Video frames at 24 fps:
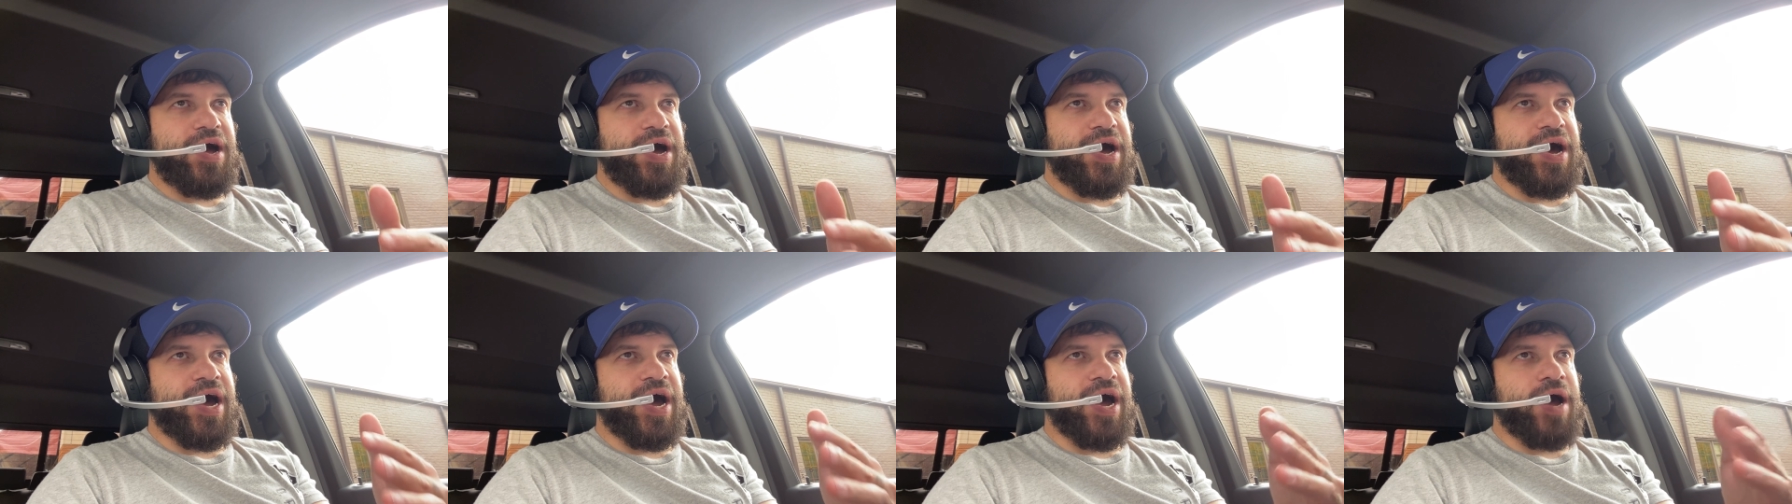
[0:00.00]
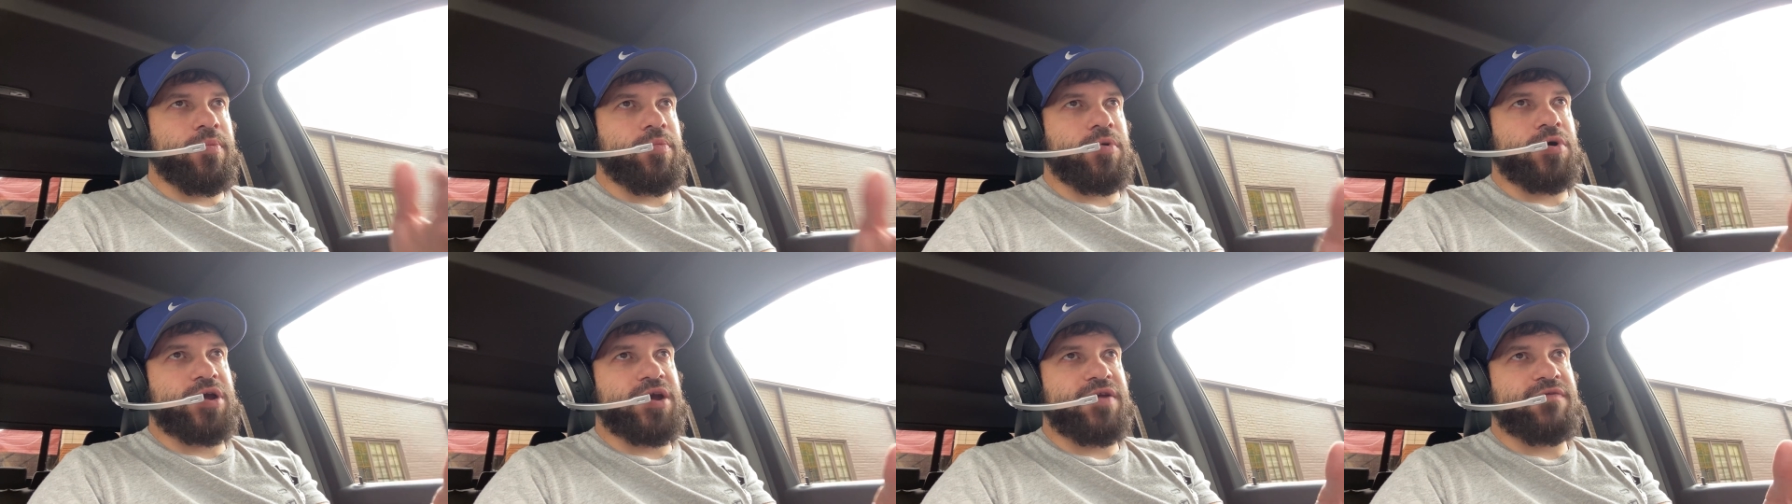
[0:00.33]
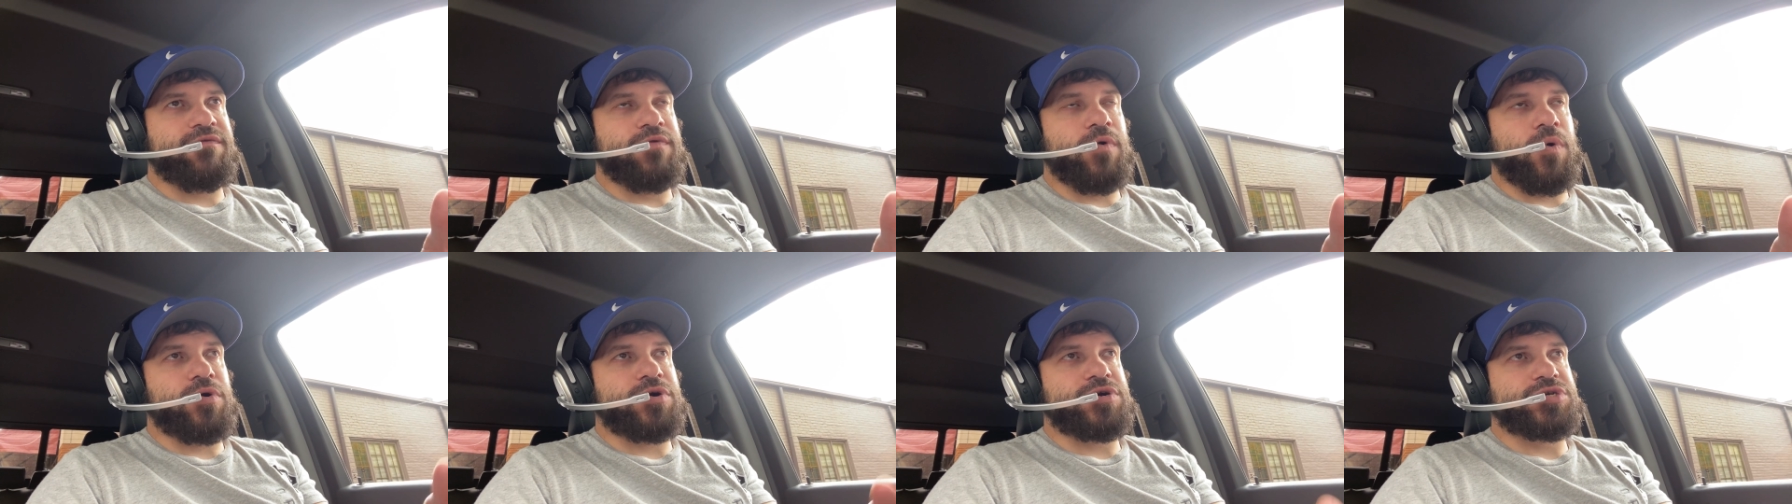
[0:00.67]
I'm looking
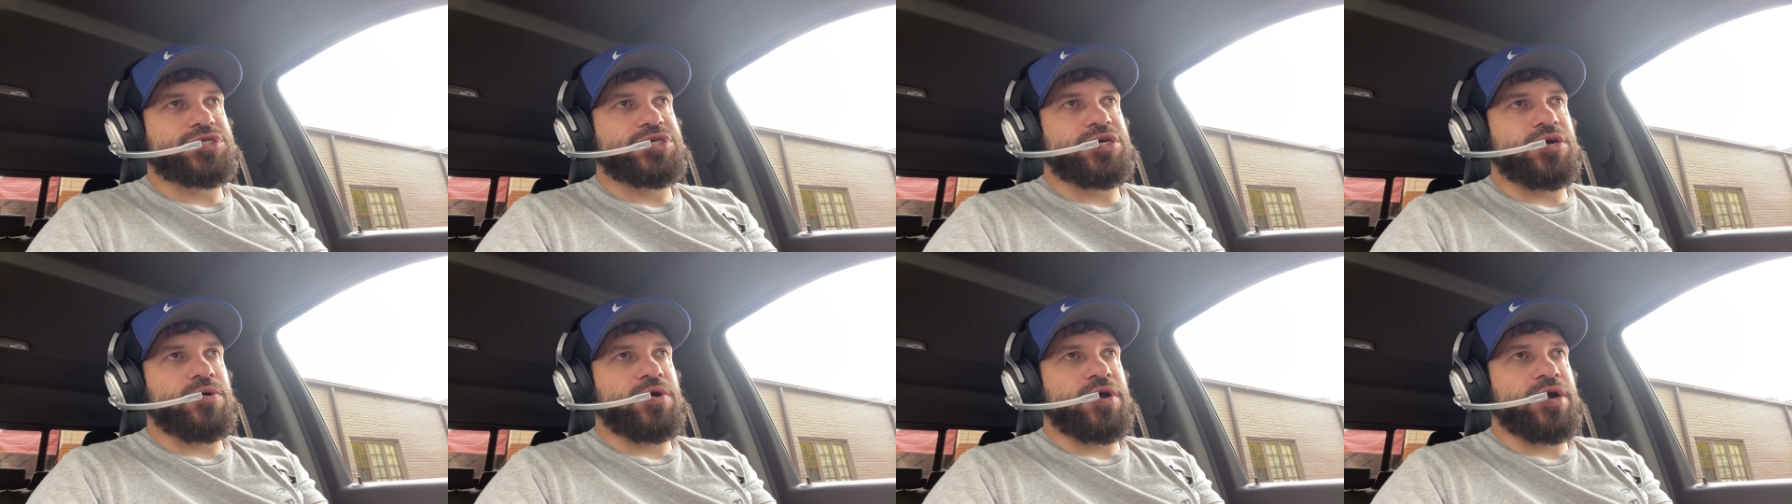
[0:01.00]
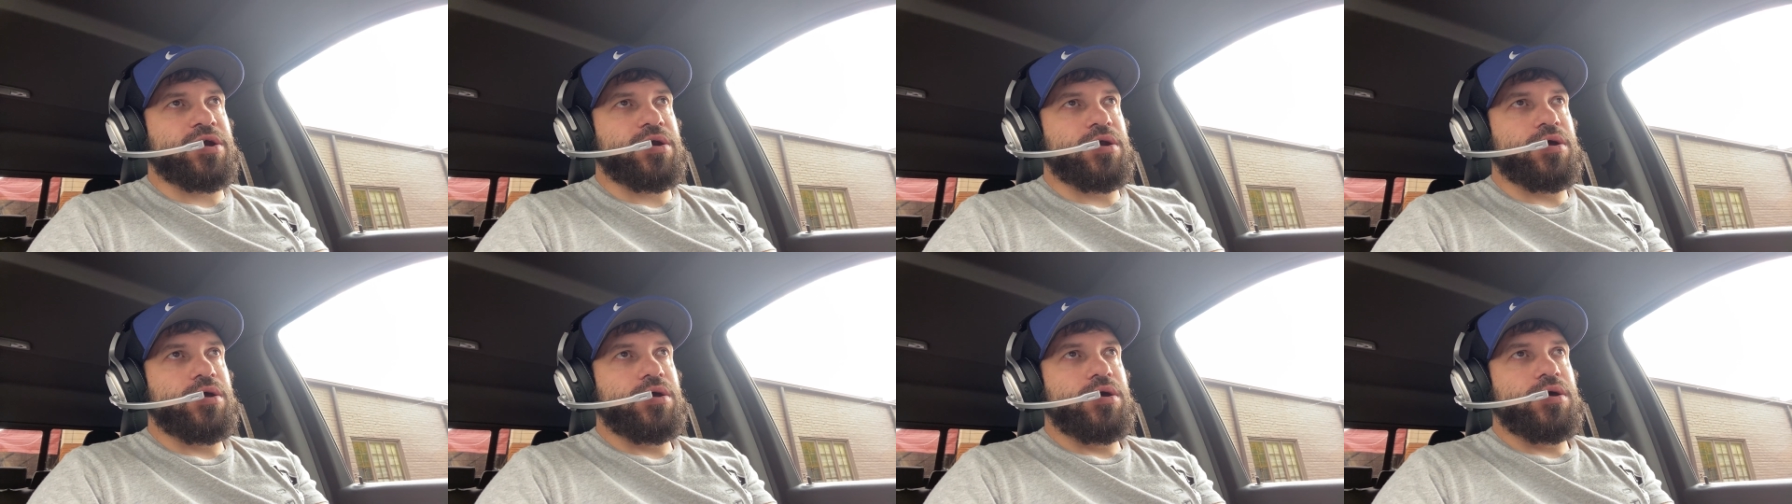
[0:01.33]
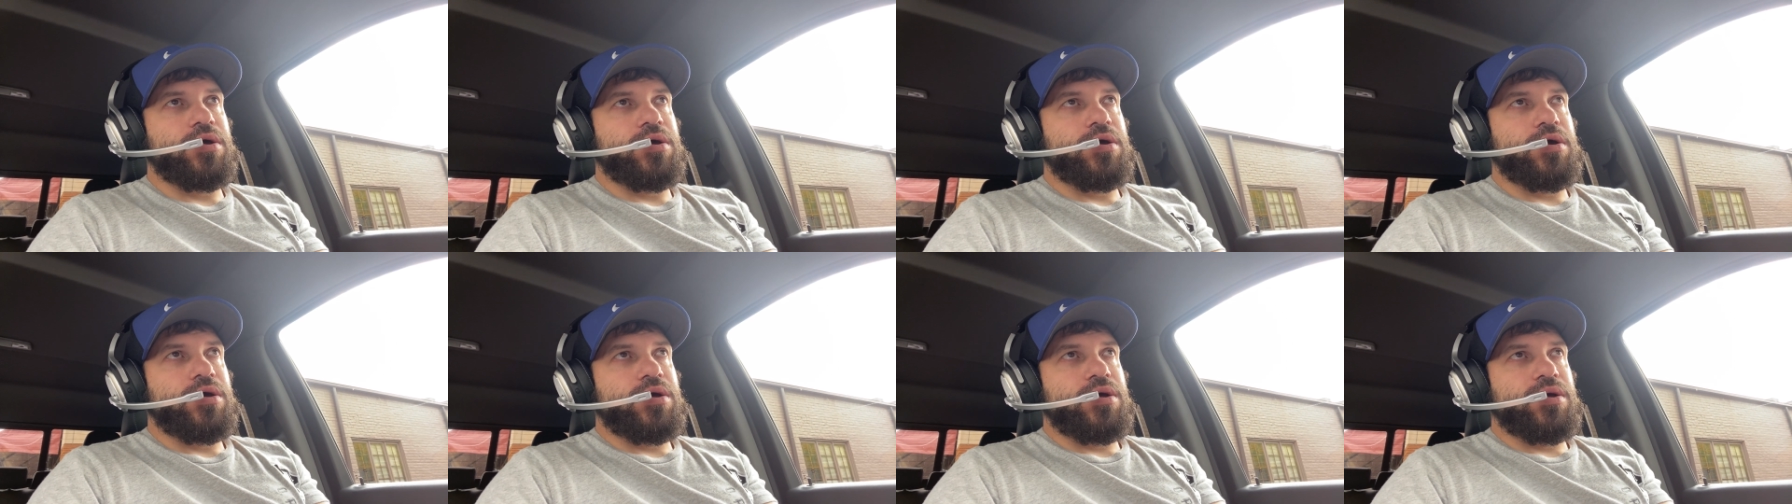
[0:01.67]
forward to it.
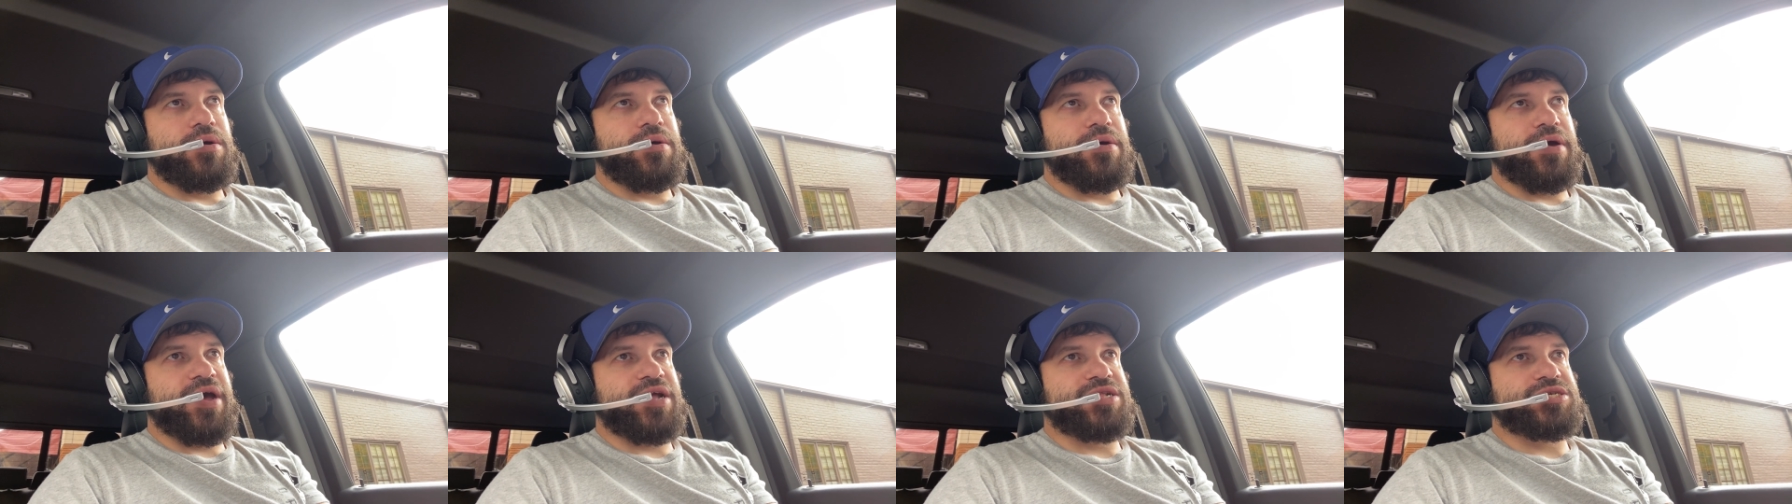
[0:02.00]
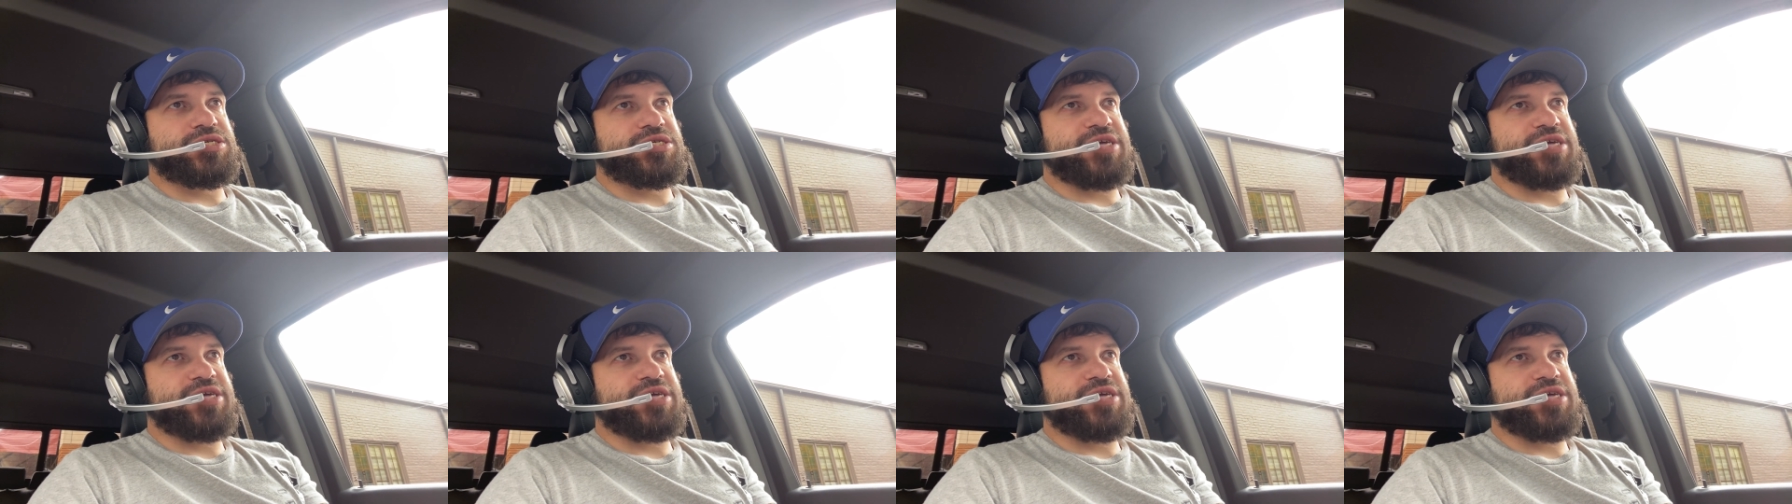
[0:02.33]
It's